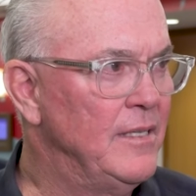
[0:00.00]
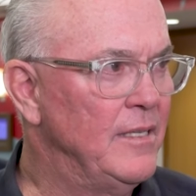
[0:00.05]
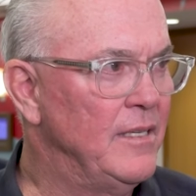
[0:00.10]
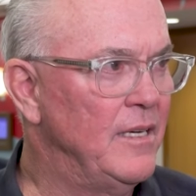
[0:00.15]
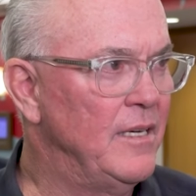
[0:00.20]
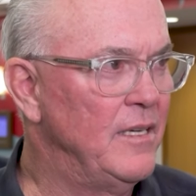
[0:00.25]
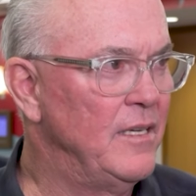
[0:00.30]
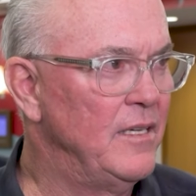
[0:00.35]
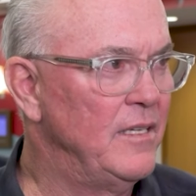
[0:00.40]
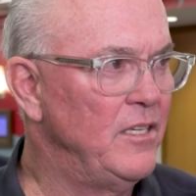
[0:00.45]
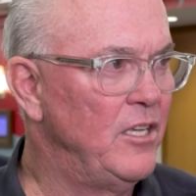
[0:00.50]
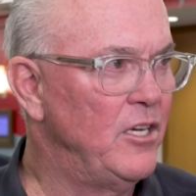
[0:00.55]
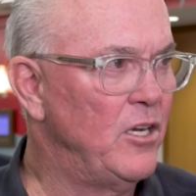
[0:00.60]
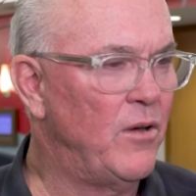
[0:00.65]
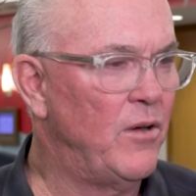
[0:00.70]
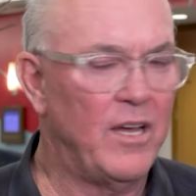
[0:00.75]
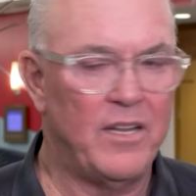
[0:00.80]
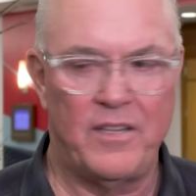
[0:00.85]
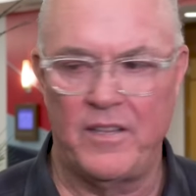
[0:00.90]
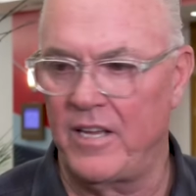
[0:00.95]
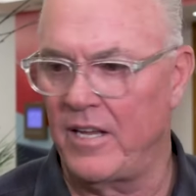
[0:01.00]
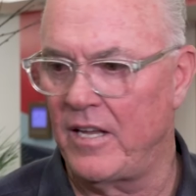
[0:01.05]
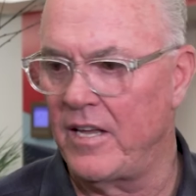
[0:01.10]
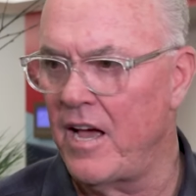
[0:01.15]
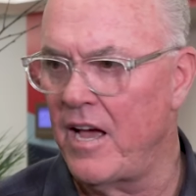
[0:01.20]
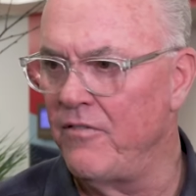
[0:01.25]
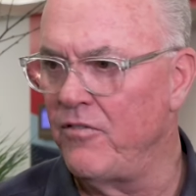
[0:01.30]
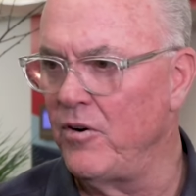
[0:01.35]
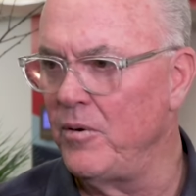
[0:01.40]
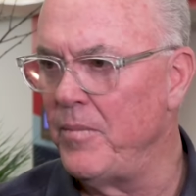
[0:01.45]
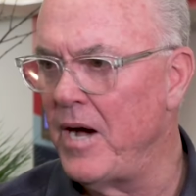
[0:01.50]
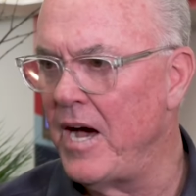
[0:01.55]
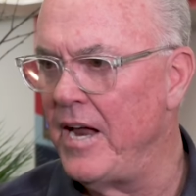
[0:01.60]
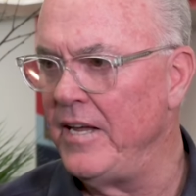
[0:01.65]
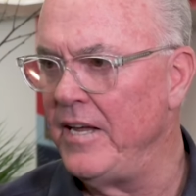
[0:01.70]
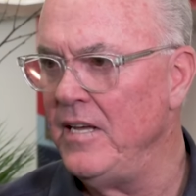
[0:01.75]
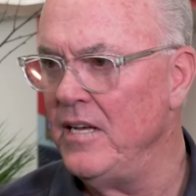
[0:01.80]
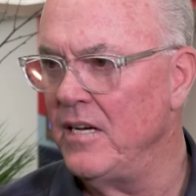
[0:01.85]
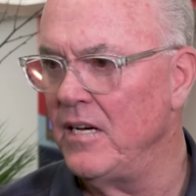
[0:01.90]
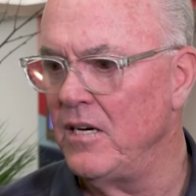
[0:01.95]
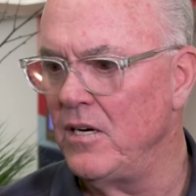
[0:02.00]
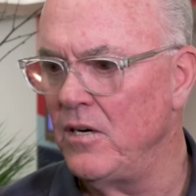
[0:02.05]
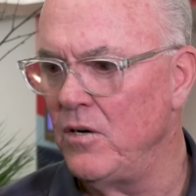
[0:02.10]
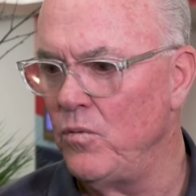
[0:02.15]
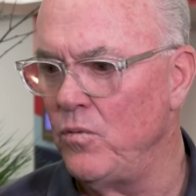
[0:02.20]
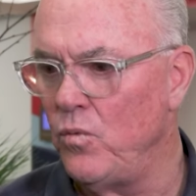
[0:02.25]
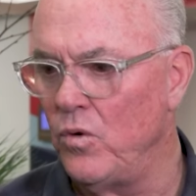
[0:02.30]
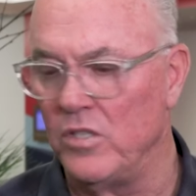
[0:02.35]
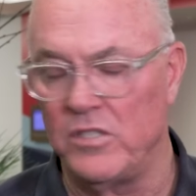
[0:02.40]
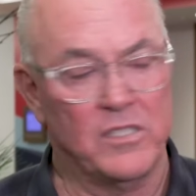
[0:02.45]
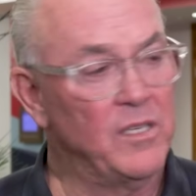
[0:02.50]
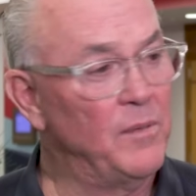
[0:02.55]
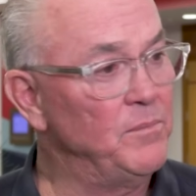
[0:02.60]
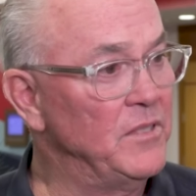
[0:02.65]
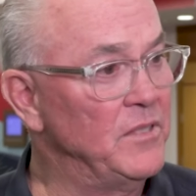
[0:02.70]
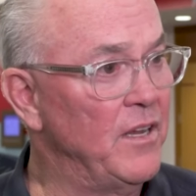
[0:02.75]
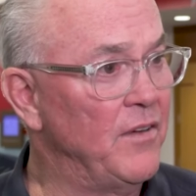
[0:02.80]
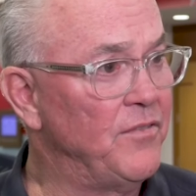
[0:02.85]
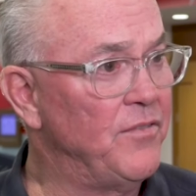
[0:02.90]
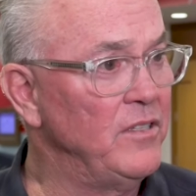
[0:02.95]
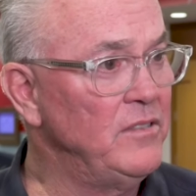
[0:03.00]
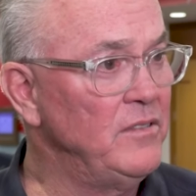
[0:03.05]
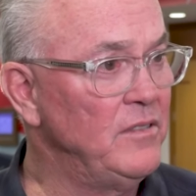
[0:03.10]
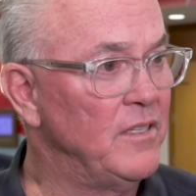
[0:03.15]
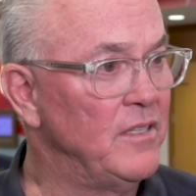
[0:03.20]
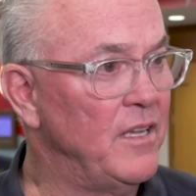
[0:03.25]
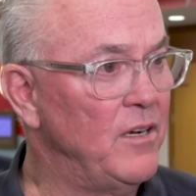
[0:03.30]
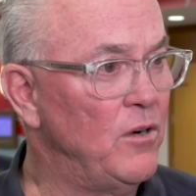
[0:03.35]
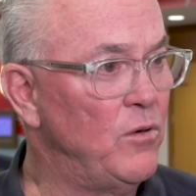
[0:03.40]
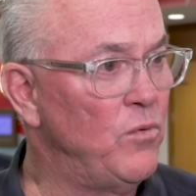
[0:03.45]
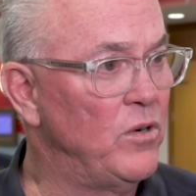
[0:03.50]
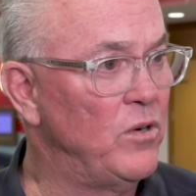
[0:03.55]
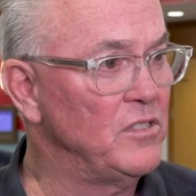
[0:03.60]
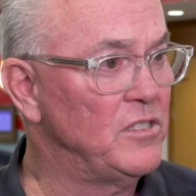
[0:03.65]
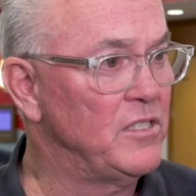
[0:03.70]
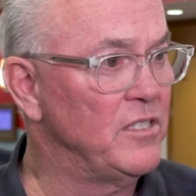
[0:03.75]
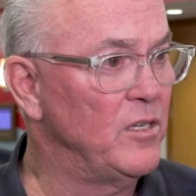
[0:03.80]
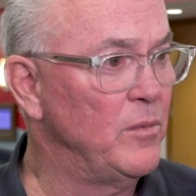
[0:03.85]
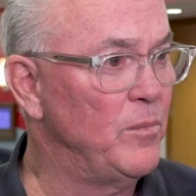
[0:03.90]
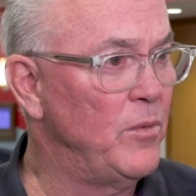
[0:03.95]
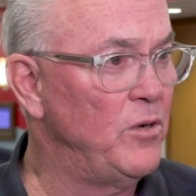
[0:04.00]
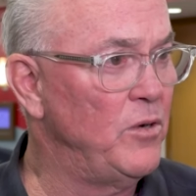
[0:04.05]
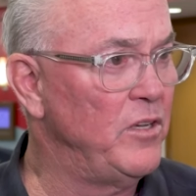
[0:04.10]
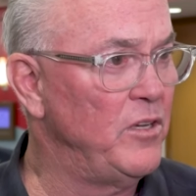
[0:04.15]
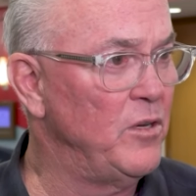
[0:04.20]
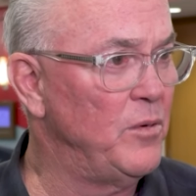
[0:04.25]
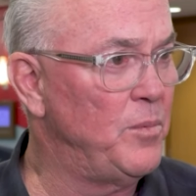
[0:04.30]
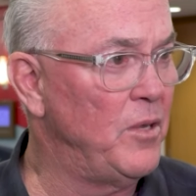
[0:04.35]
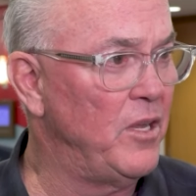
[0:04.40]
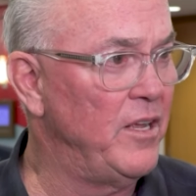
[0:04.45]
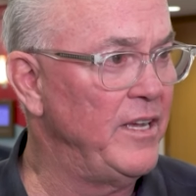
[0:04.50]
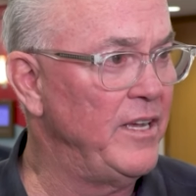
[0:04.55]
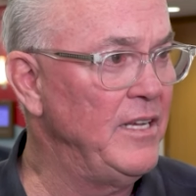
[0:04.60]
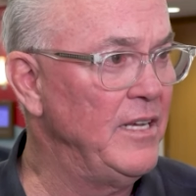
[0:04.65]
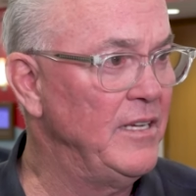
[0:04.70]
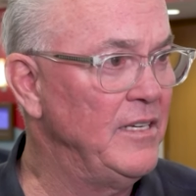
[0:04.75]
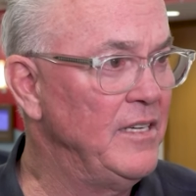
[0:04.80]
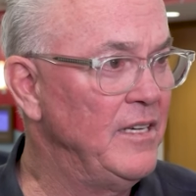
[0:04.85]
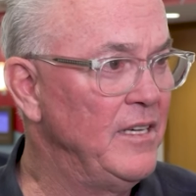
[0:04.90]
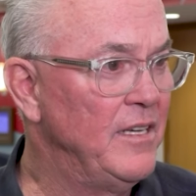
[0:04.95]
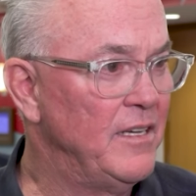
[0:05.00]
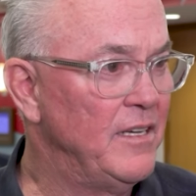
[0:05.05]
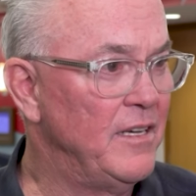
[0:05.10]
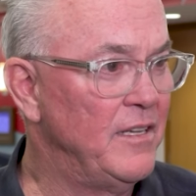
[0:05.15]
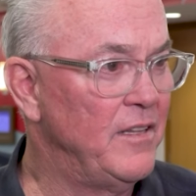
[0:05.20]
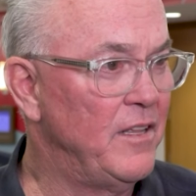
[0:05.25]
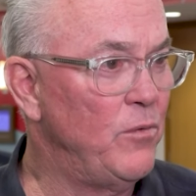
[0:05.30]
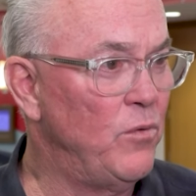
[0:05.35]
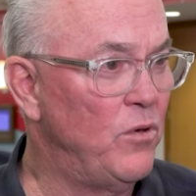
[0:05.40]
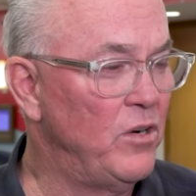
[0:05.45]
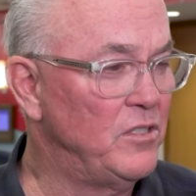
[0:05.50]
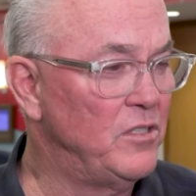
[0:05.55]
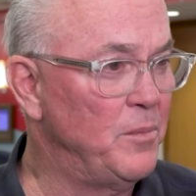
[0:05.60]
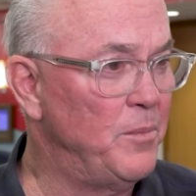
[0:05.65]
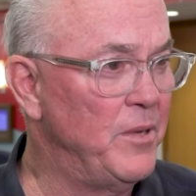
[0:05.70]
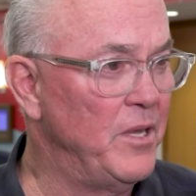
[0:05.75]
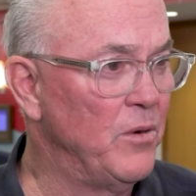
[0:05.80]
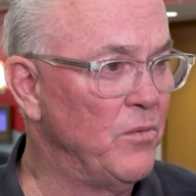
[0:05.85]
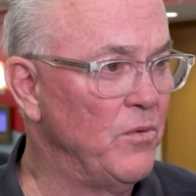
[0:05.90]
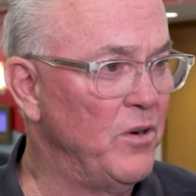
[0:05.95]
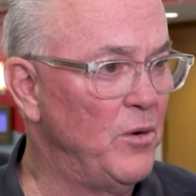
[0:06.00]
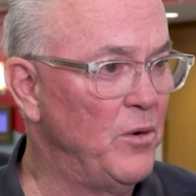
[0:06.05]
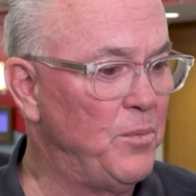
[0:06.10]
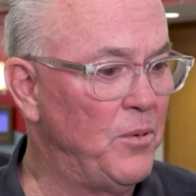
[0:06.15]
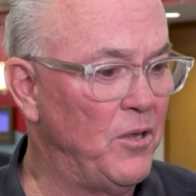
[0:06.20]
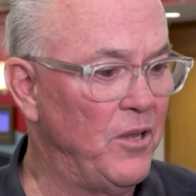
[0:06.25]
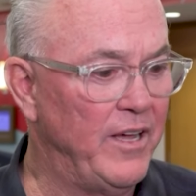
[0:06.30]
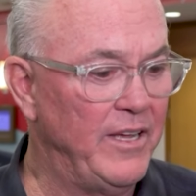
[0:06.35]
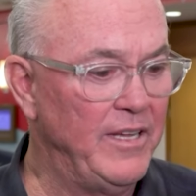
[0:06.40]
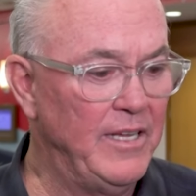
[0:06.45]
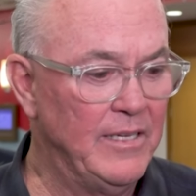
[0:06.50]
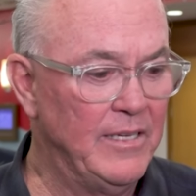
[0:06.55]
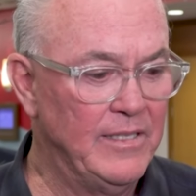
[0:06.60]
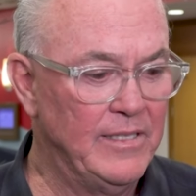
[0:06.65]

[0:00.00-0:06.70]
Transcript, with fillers: uh, you know, I think everybody uh, wants something different. They don't want a ceremonial play. Uh, they want it to be a real play,